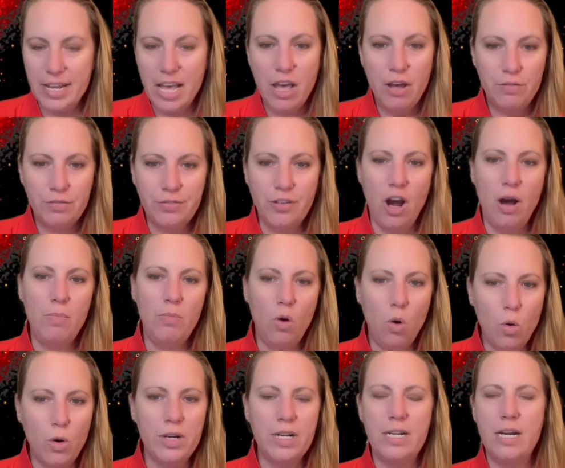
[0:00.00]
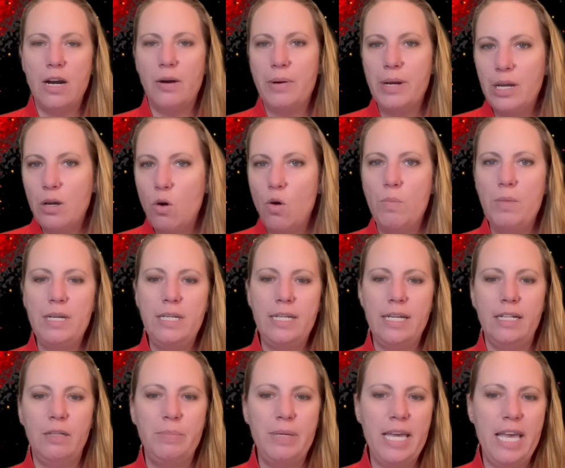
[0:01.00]
from ordinary
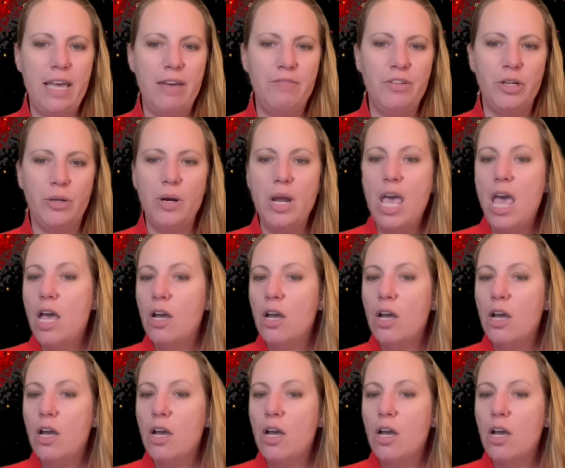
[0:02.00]
comatale behavior,